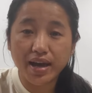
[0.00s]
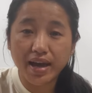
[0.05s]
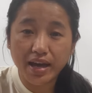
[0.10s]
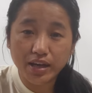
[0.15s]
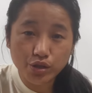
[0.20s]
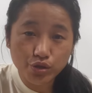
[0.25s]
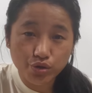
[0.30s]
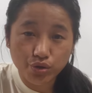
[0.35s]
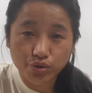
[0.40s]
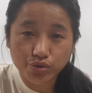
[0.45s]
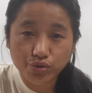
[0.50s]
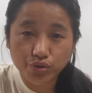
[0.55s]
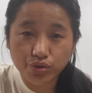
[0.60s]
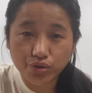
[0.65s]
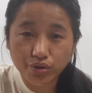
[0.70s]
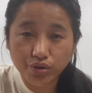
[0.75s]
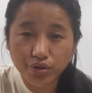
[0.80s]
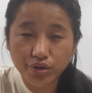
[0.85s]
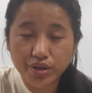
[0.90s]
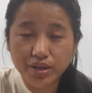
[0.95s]
and Trezo
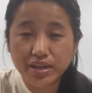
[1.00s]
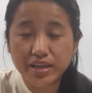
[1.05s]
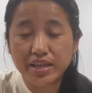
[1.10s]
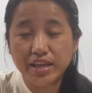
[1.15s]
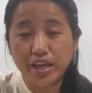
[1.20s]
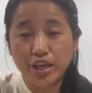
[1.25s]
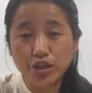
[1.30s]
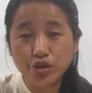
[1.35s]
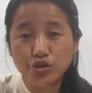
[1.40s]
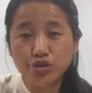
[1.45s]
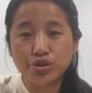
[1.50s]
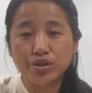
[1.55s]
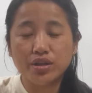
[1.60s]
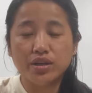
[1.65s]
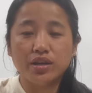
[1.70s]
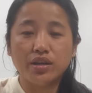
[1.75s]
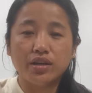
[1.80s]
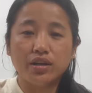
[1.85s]
each.